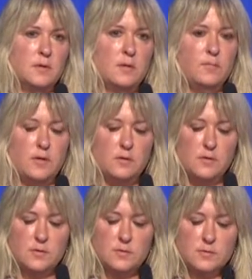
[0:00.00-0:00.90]

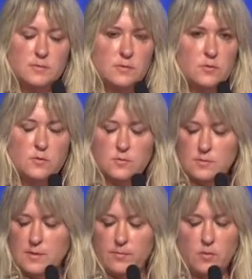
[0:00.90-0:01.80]
Because
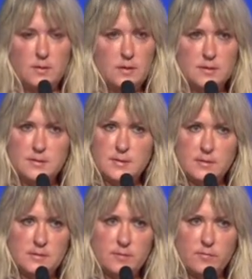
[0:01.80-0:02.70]
there's, I'm only listing
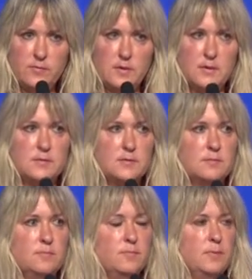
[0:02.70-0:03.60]
some of these,
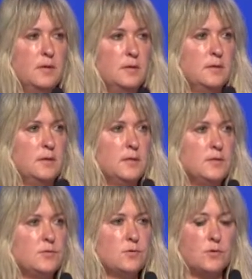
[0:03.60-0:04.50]
but
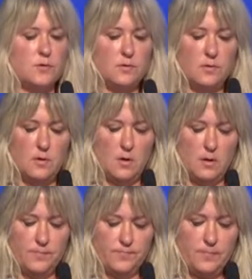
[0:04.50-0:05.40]
these are,
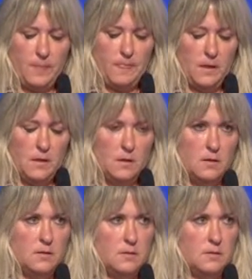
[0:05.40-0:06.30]
um,
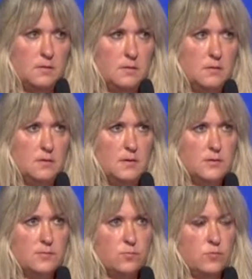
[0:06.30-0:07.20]

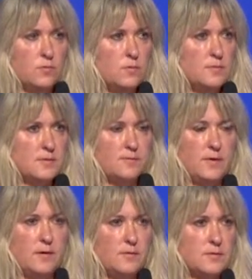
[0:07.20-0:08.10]
these worms and
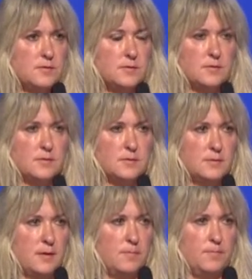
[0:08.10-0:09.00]
viruses
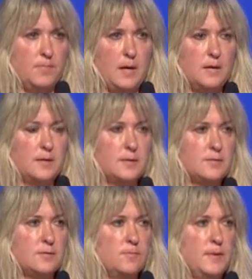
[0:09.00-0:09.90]
and
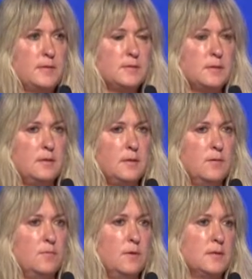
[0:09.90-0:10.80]
botnets are basically
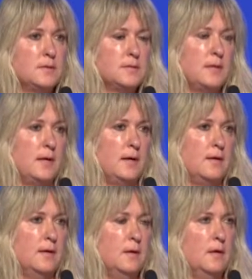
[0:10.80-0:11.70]
the ones
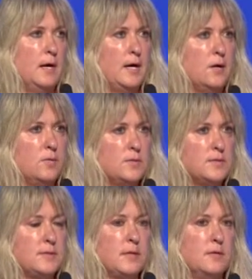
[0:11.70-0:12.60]
that I
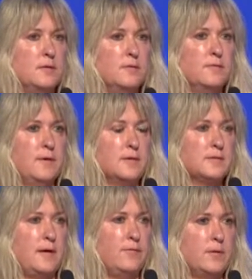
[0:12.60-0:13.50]
always think of
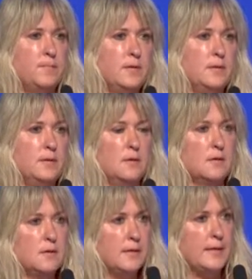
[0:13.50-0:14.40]
as having been
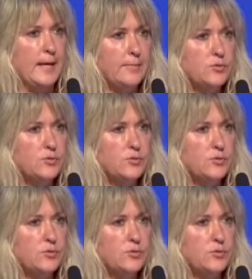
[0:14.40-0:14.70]
the game